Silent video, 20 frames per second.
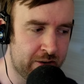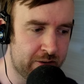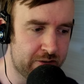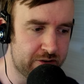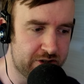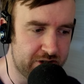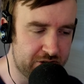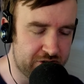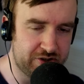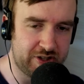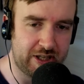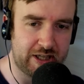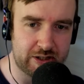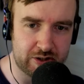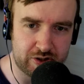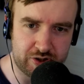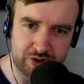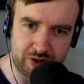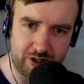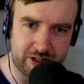distinct
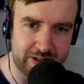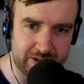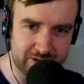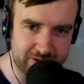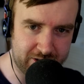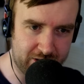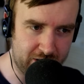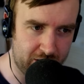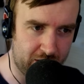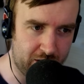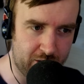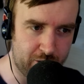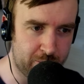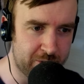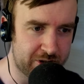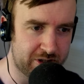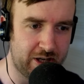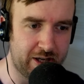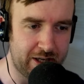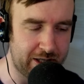sites and
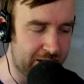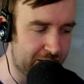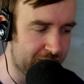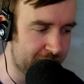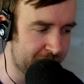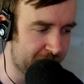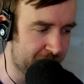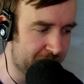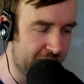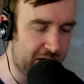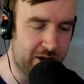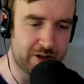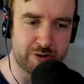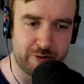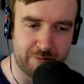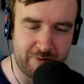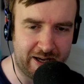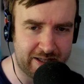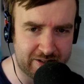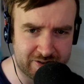almost like
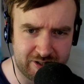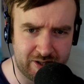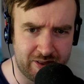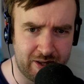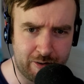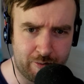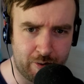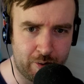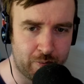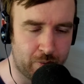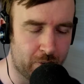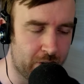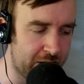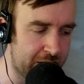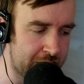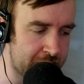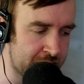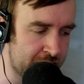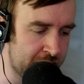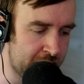artifacts in their own
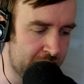right.